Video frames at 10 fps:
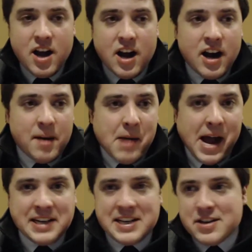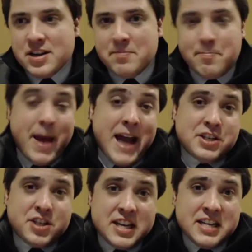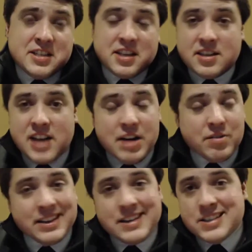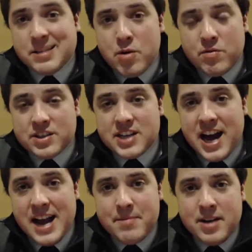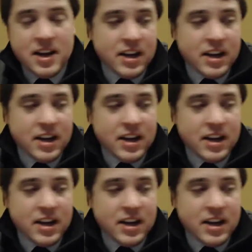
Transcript: I tend to batch these and kind of release them over time.